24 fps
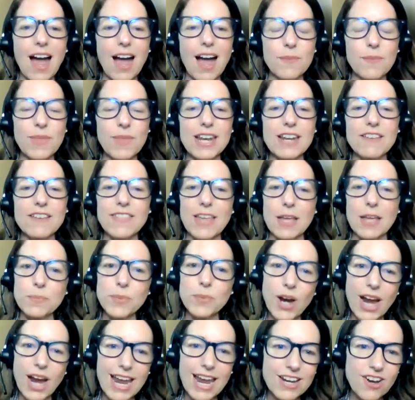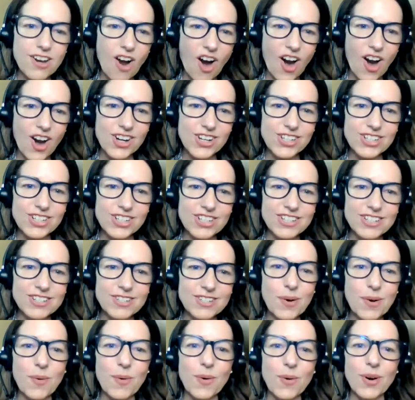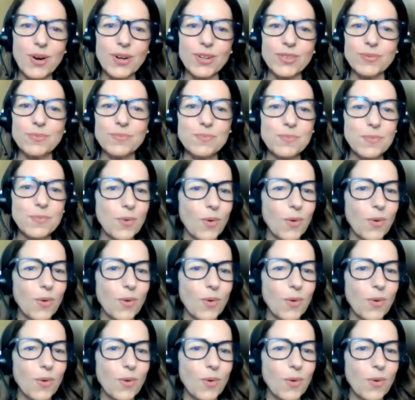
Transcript: that if they prayed harder or